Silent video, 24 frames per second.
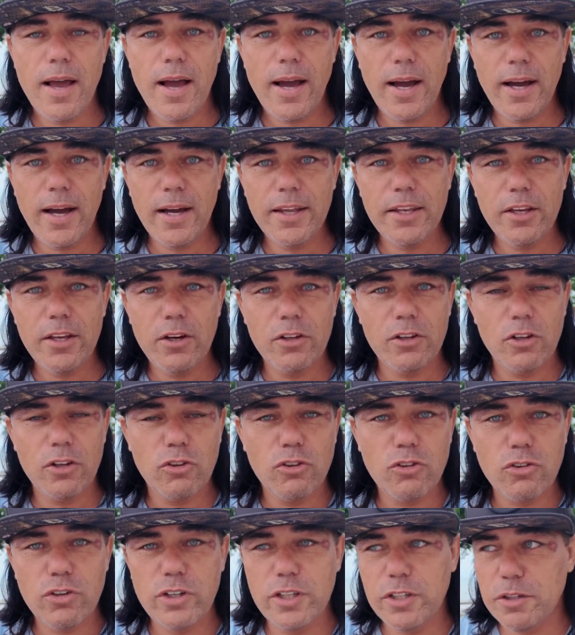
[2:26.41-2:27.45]
Are they gonna
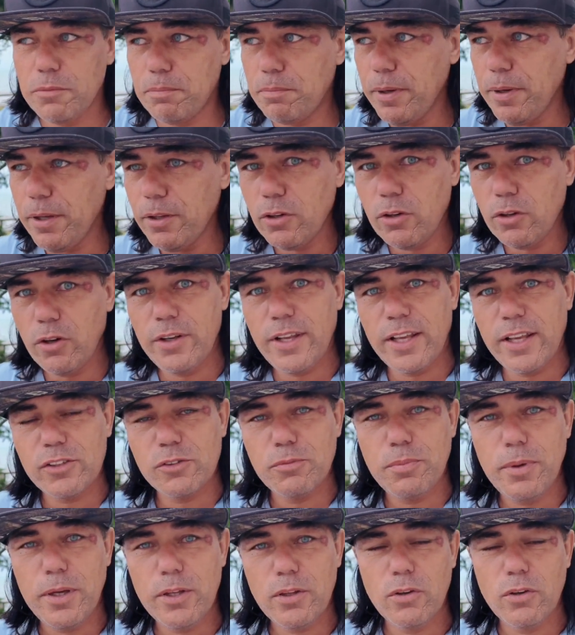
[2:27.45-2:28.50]
treat Bitcoin as
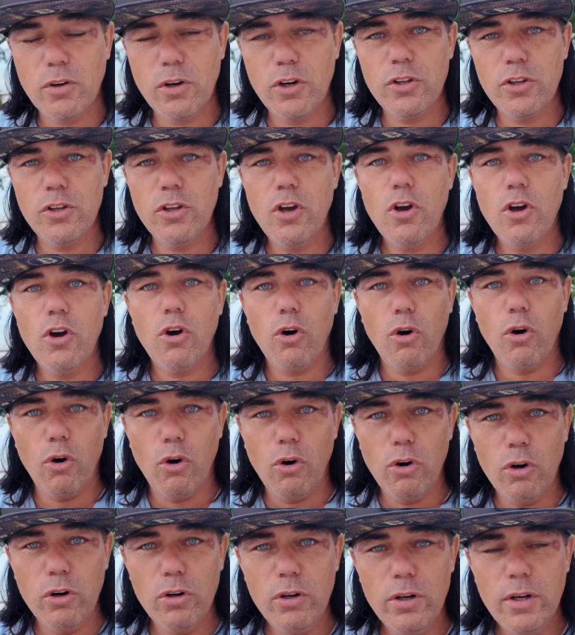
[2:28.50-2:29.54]
Bitcoin,
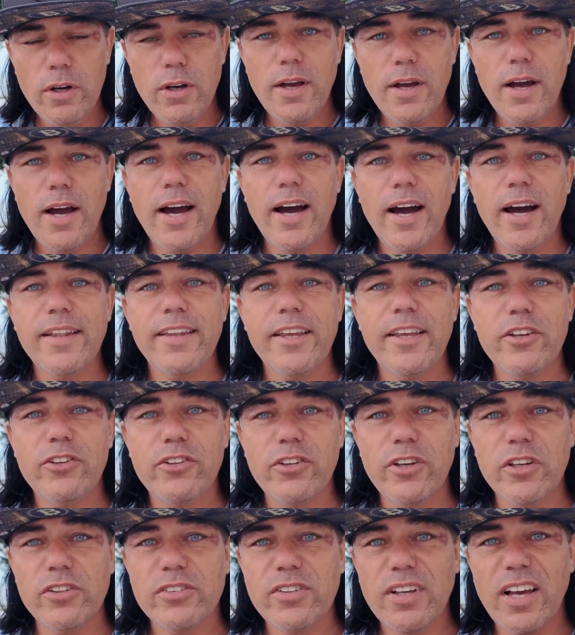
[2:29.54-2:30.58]
or are they
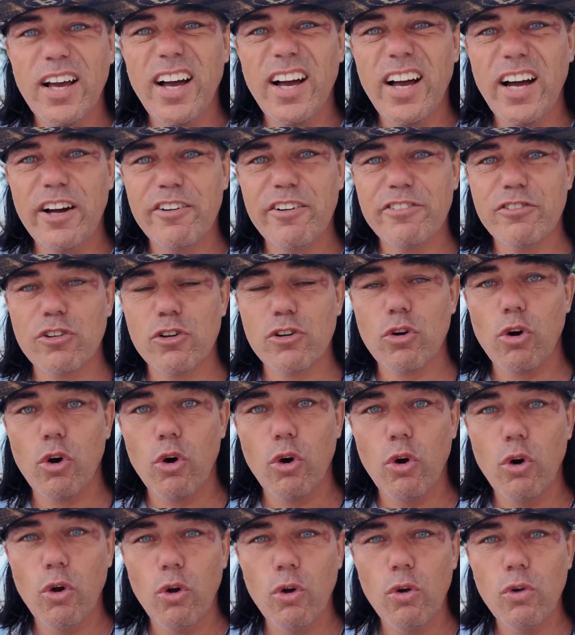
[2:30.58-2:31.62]
just after
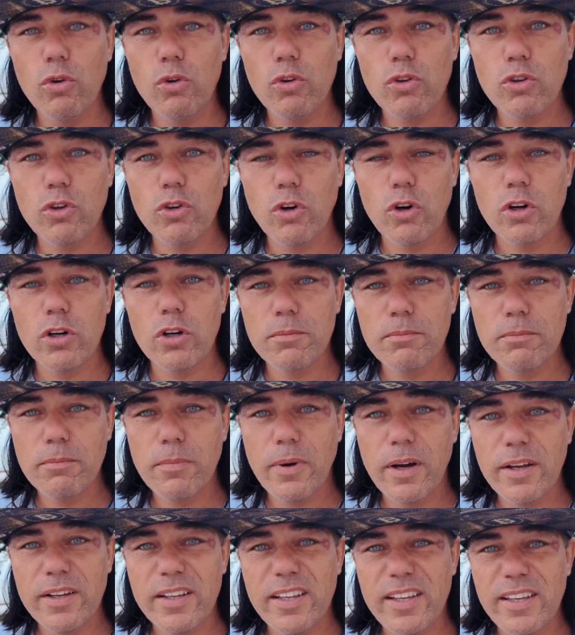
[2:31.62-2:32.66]
all your
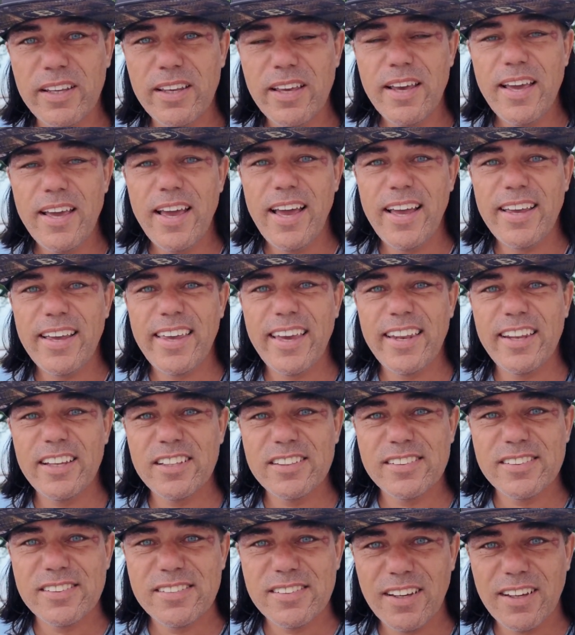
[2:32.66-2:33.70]
money and getting
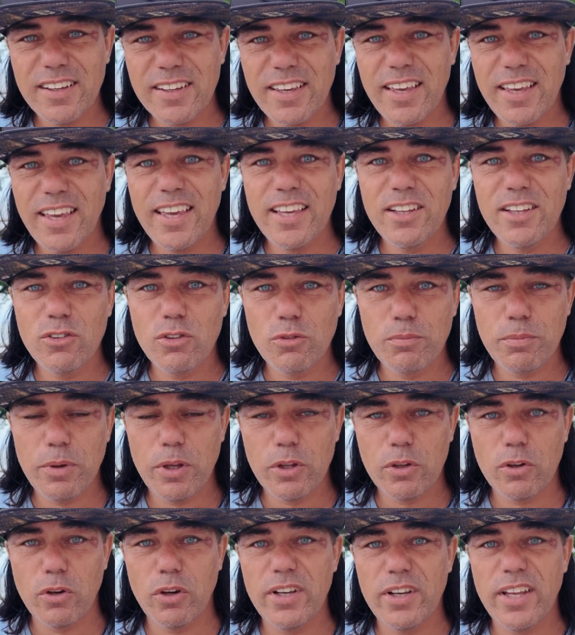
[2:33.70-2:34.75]
stuck into
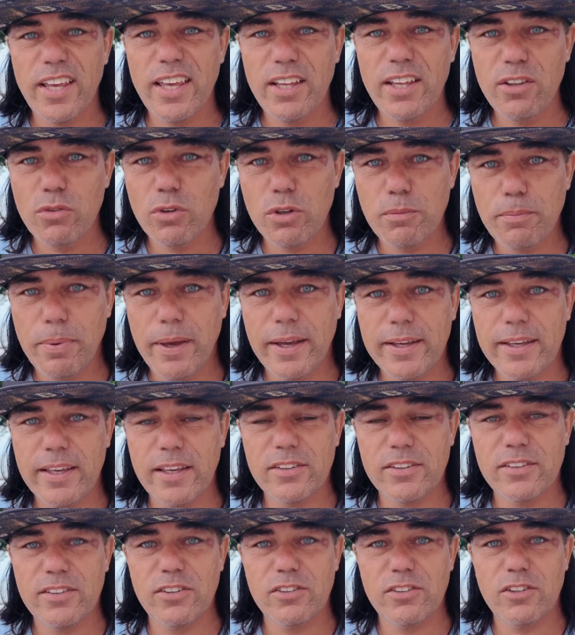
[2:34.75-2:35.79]
Bitcoin, into the
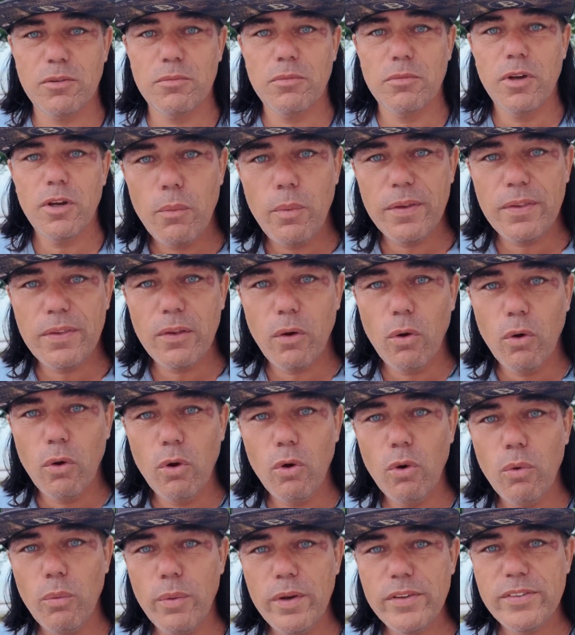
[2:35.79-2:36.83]
banking system, with
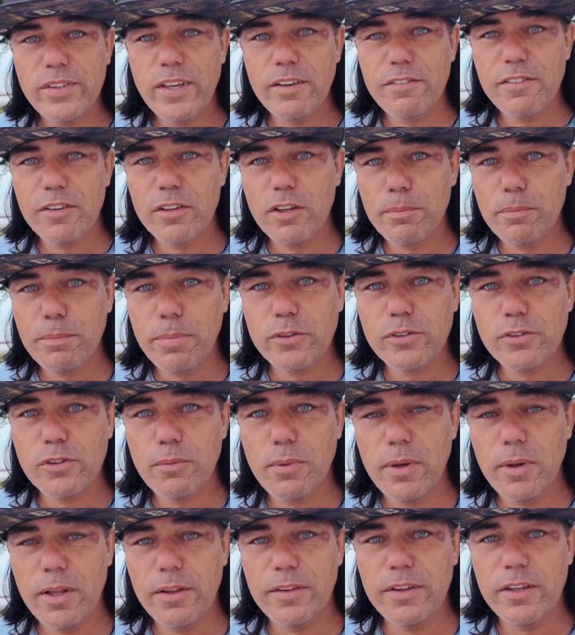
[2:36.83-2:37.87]
always having the
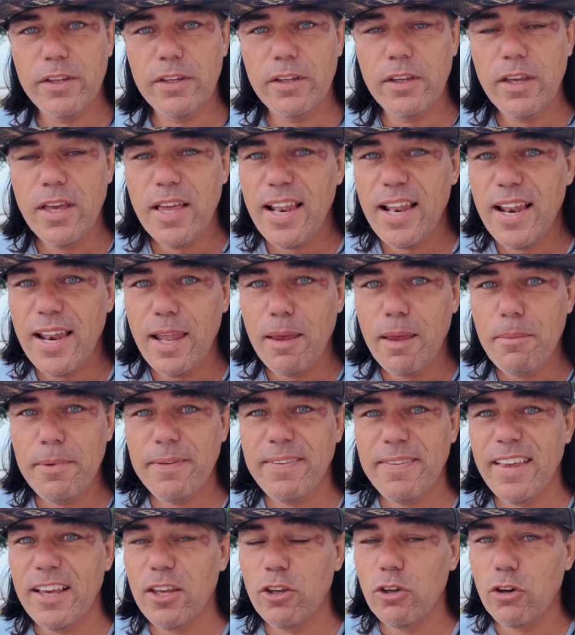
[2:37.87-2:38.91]
possibility
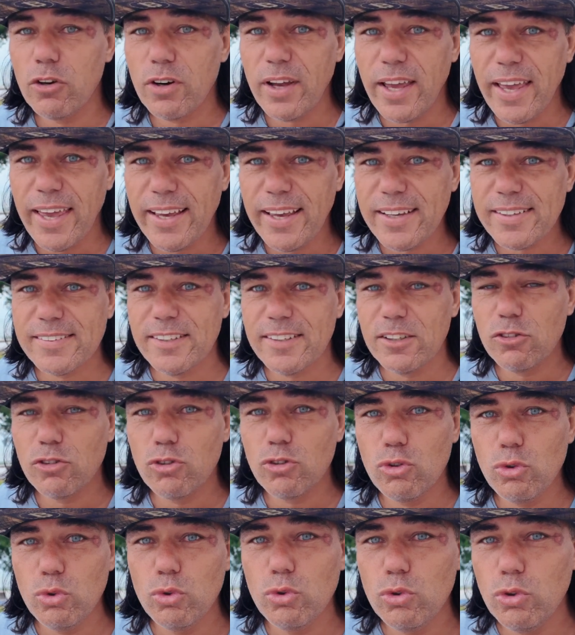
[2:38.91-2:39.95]
limiting your access
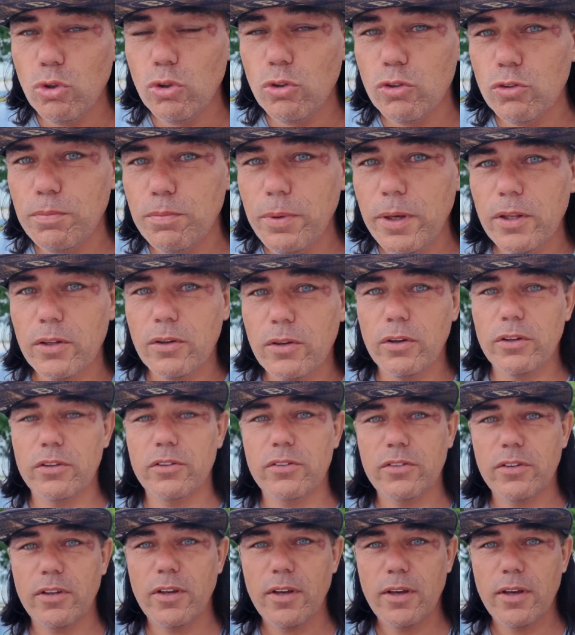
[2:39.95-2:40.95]
to those Bitcoins?